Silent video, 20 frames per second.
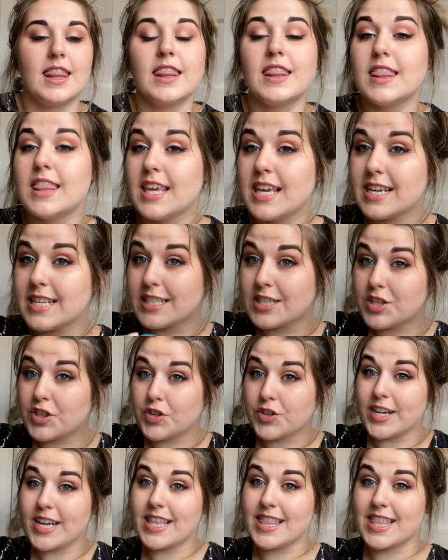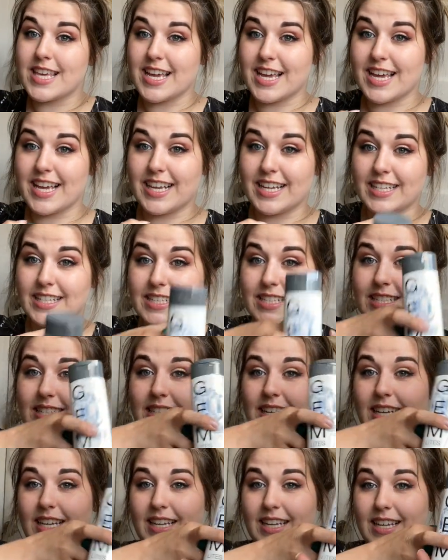these three things
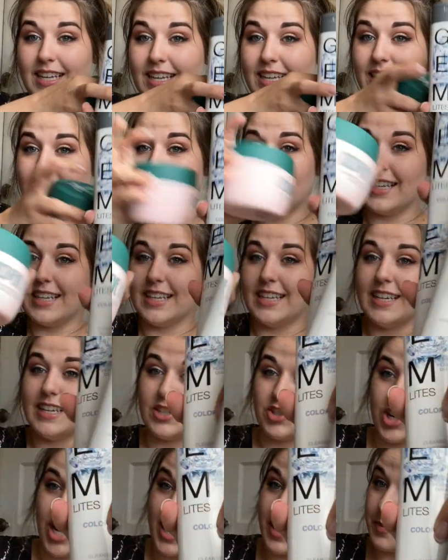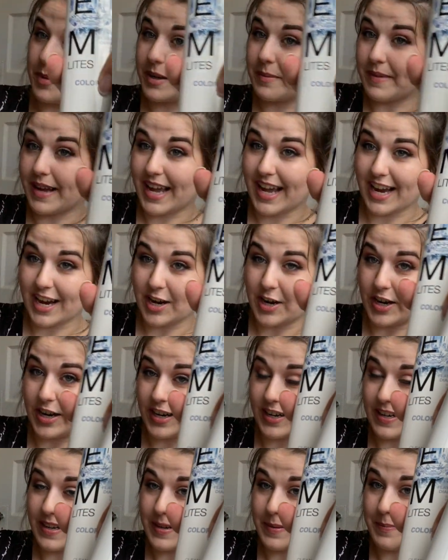and try to bring my
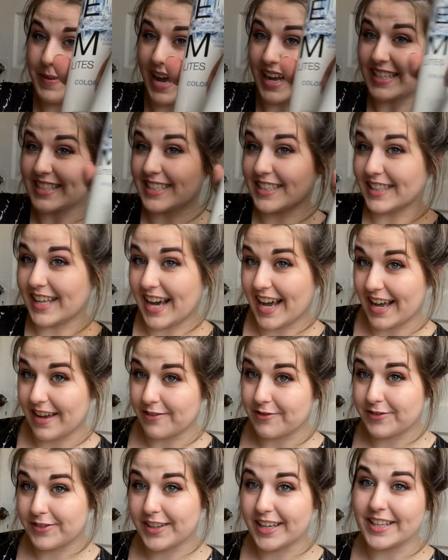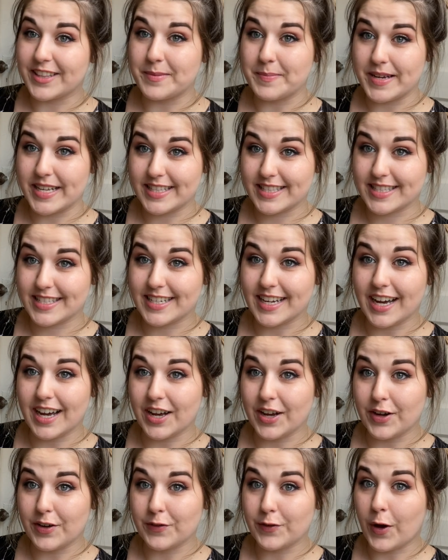hair back to life in the midst
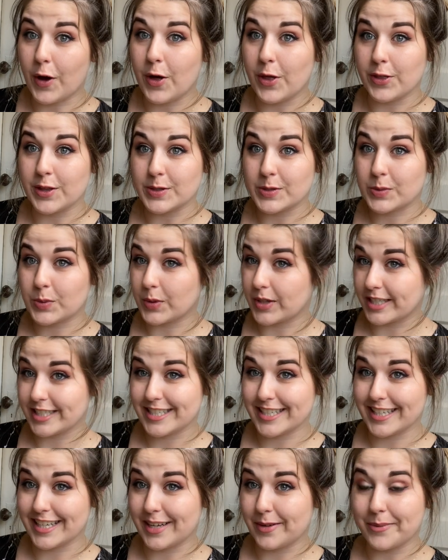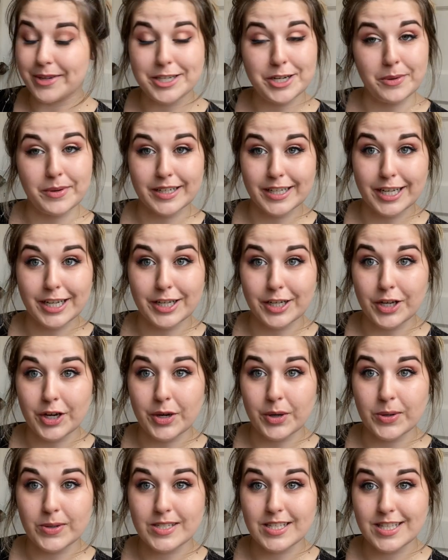of all this quarantining when no one can
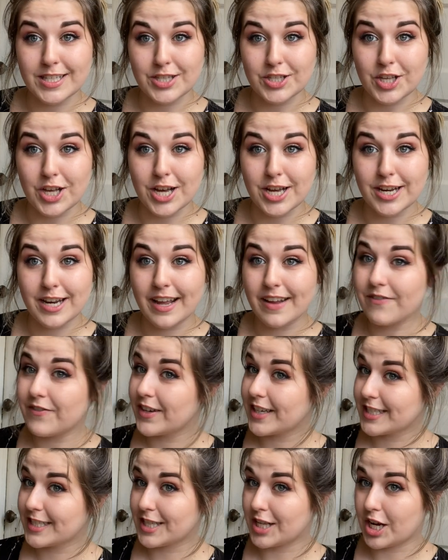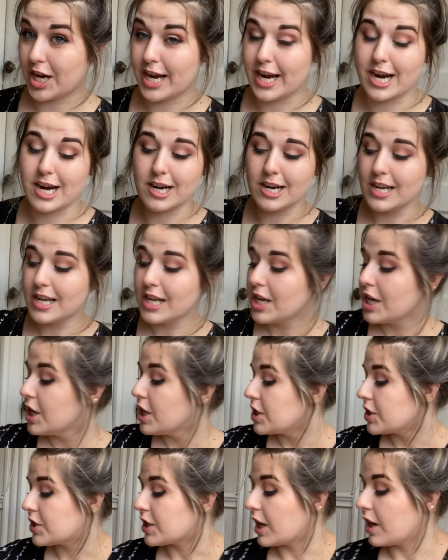go to the salon and fix their hair.
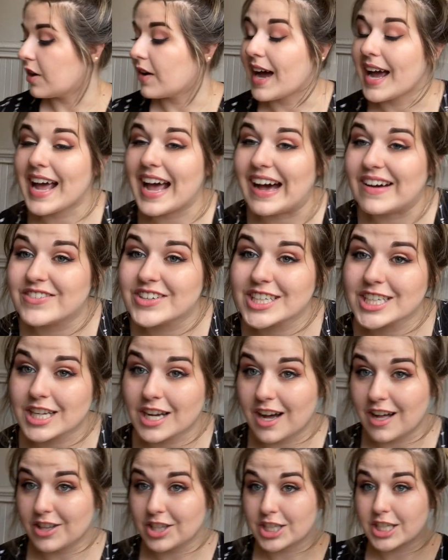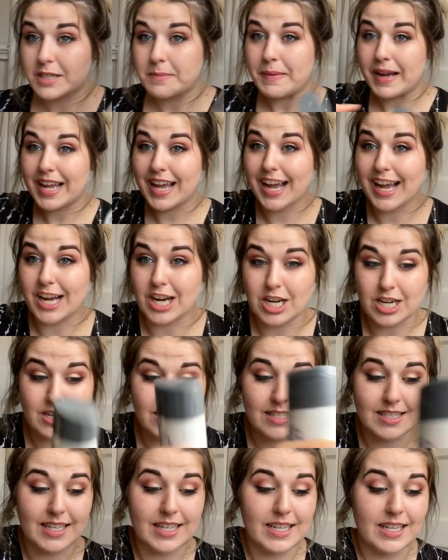So I haven't colored my hair
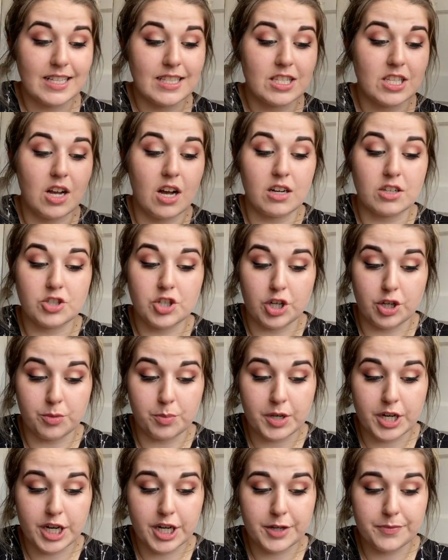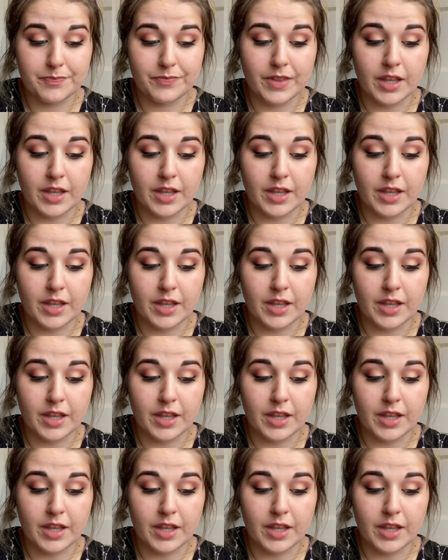since October.